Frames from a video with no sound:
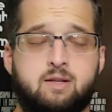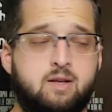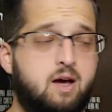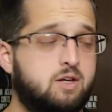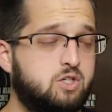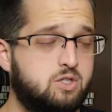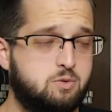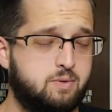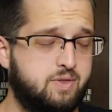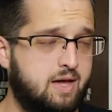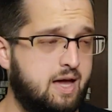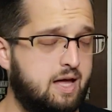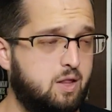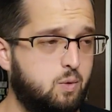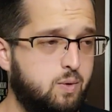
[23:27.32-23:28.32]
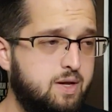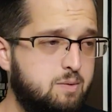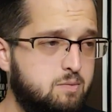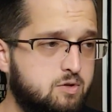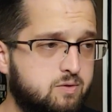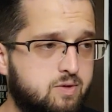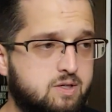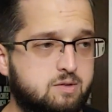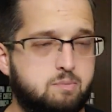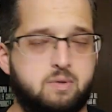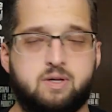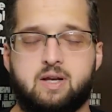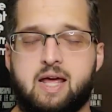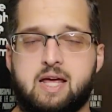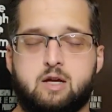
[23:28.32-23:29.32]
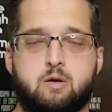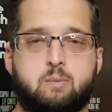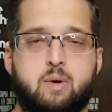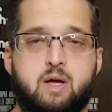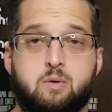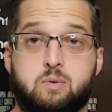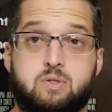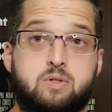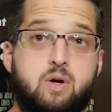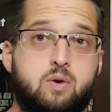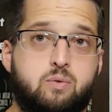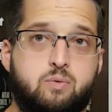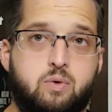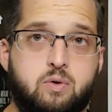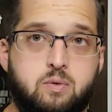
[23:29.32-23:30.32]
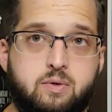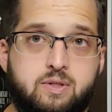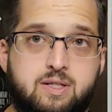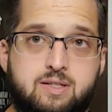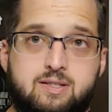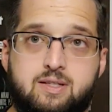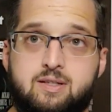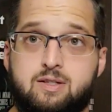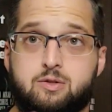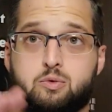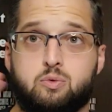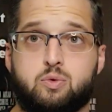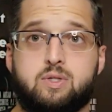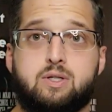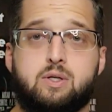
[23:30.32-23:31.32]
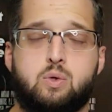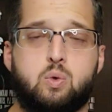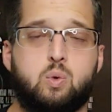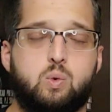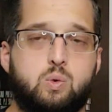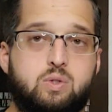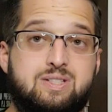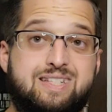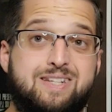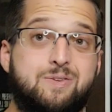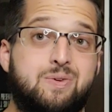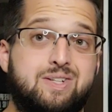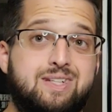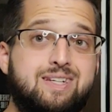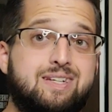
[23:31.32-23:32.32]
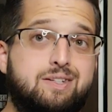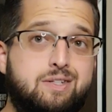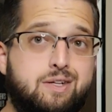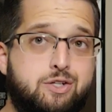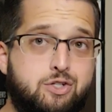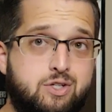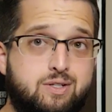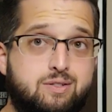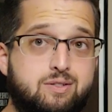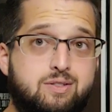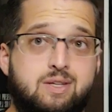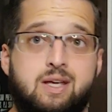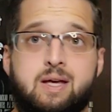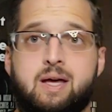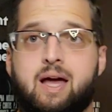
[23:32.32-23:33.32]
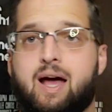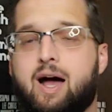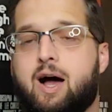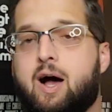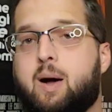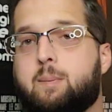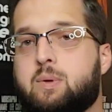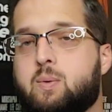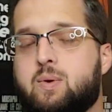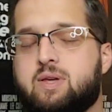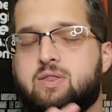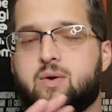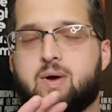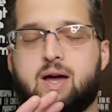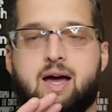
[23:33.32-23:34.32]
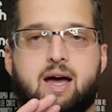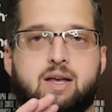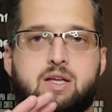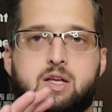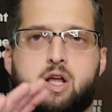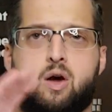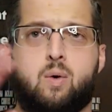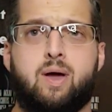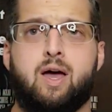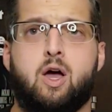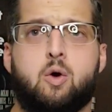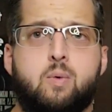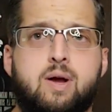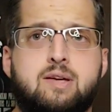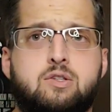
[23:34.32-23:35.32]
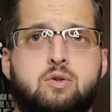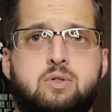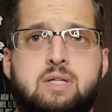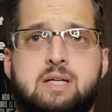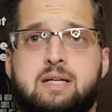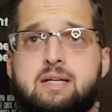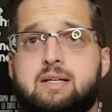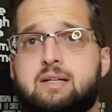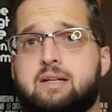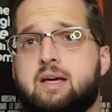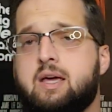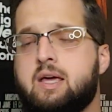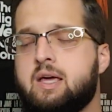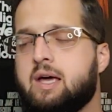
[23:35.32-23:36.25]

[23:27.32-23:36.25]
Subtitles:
not just with the Halloween movies, but Anchor Bay was known for releasing these really cool DVD editions. You either had, you know, a Hellraiser tin,